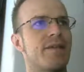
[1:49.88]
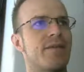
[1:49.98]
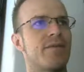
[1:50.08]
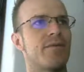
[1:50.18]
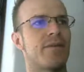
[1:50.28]

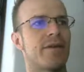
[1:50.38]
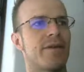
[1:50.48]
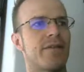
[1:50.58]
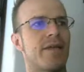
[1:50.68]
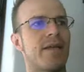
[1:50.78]
North
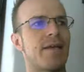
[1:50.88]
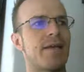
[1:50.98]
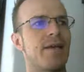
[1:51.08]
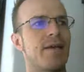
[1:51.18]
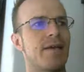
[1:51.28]
Carolina.
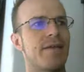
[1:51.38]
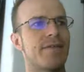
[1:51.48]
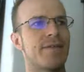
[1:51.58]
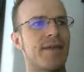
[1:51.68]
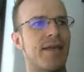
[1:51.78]

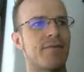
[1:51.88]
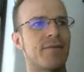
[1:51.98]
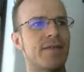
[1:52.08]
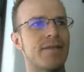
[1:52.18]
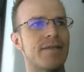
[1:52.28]
Here's the
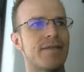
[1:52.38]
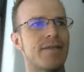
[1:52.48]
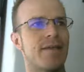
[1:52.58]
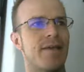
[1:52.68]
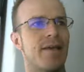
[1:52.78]
counties.
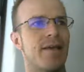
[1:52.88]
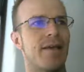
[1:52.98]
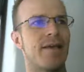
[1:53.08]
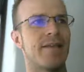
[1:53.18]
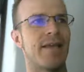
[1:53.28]

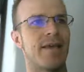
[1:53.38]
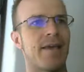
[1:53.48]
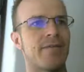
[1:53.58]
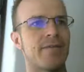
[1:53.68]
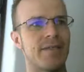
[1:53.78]
And in that
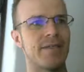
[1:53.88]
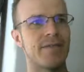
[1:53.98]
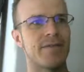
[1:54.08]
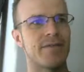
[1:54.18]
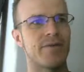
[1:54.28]
county,
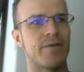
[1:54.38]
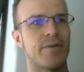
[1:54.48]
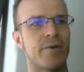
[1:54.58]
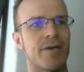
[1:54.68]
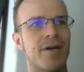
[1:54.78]
there's a
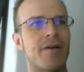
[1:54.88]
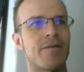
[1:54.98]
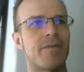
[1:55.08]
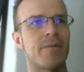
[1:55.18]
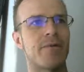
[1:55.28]
report card
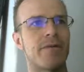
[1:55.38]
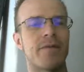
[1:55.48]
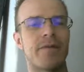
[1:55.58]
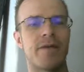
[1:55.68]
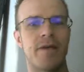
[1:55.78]
for both
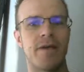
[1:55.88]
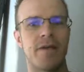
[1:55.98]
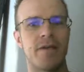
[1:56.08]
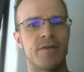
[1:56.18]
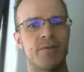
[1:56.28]

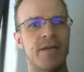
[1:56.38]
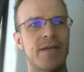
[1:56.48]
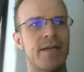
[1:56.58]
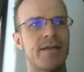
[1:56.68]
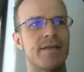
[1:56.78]

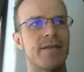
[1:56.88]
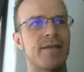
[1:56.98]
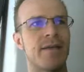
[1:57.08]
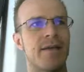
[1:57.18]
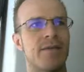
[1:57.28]

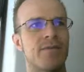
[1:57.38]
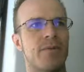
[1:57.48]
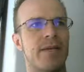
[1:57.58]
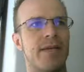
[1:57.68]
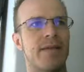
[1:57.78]
2019 and
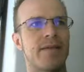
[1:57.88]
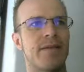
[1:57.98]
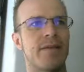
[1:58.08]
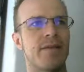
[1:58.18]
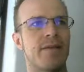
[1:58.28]

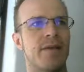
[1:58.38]
2018.